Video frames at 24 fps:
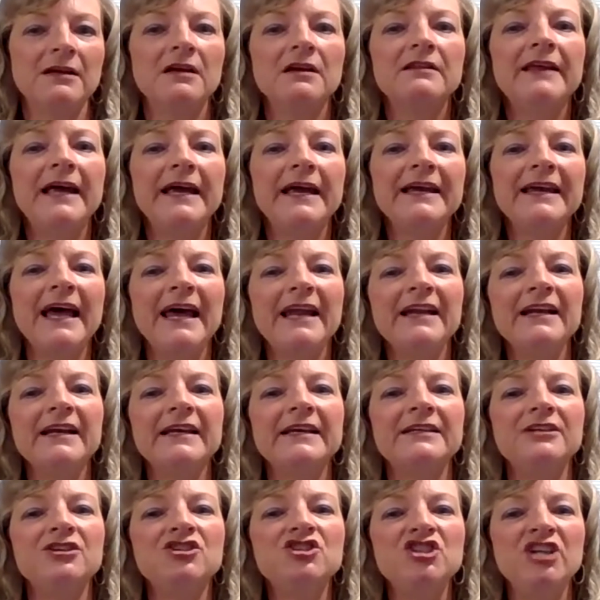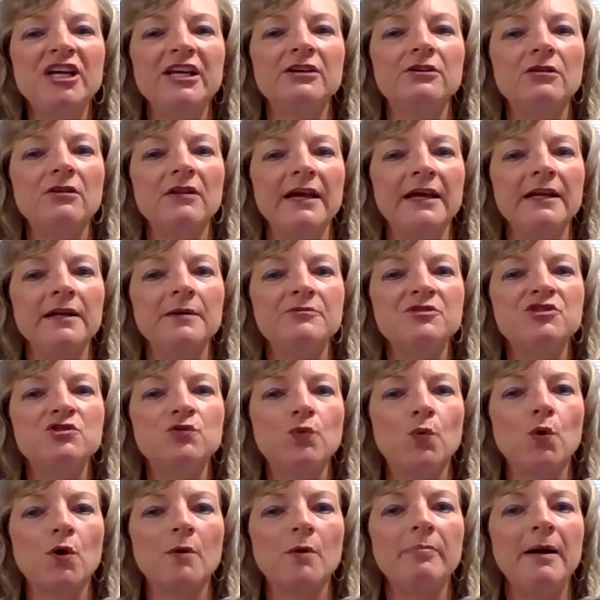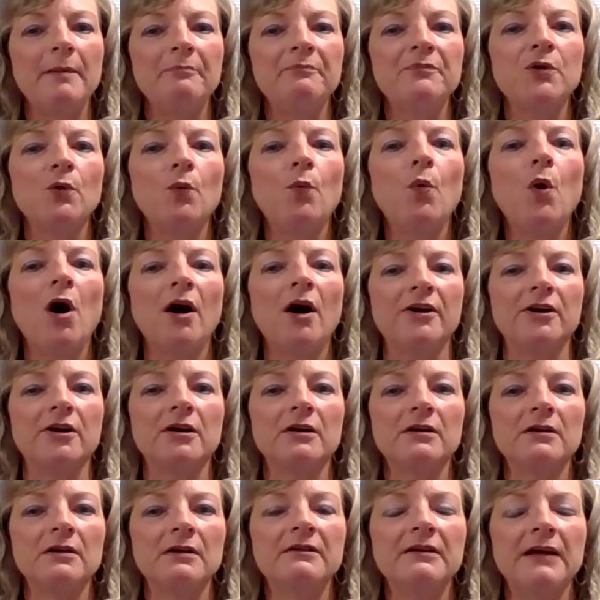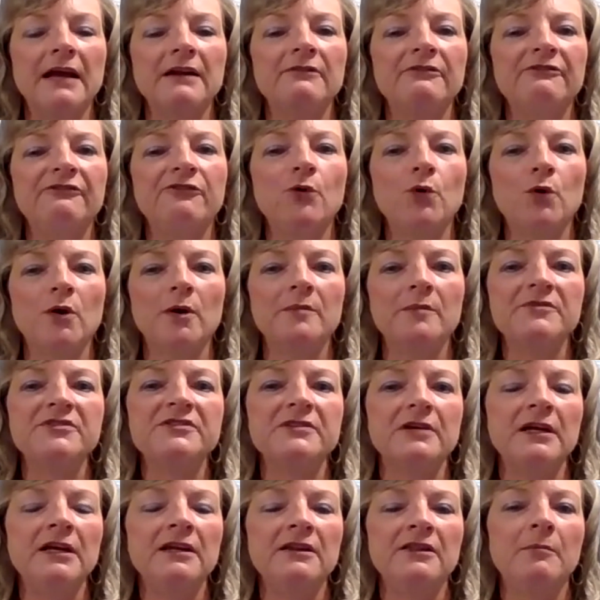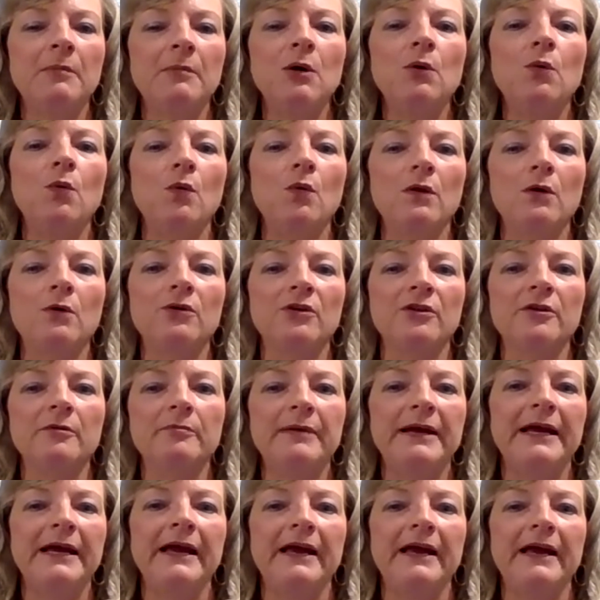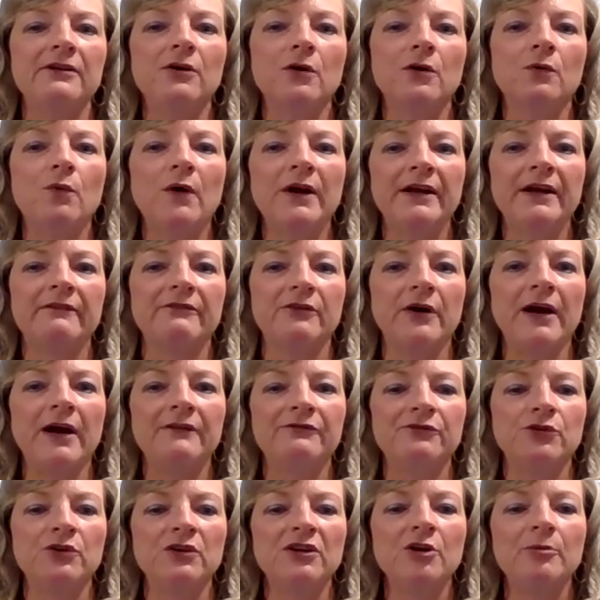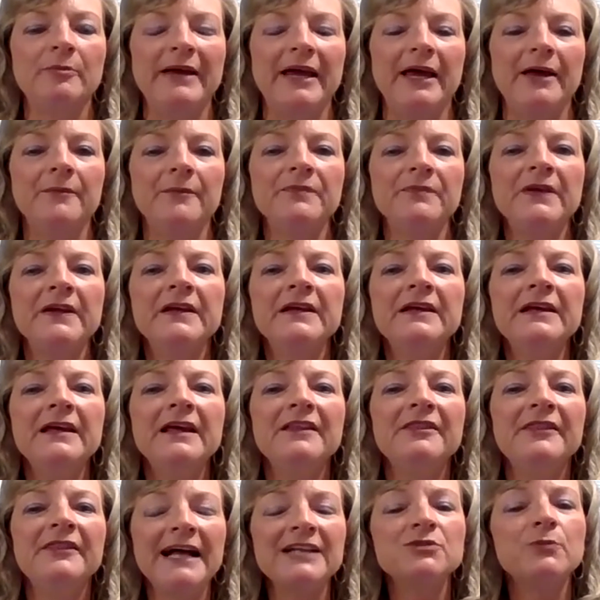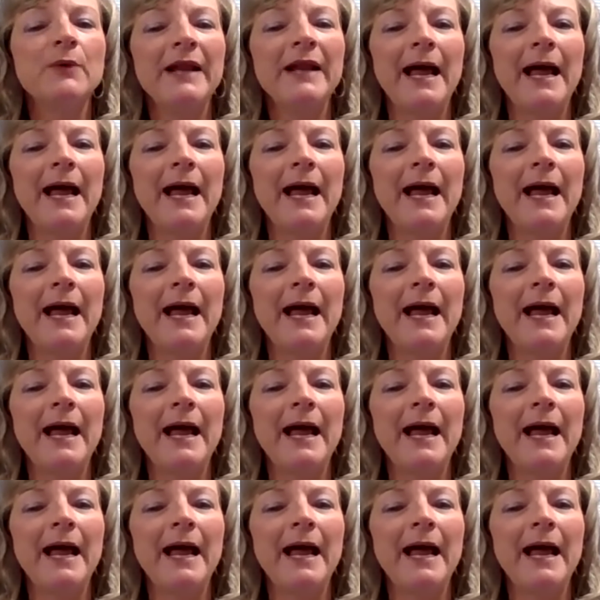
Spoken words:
they kind of congeal and absorb up the water, kind of forms in the bowl or the pan or whatever after a little bit. That's what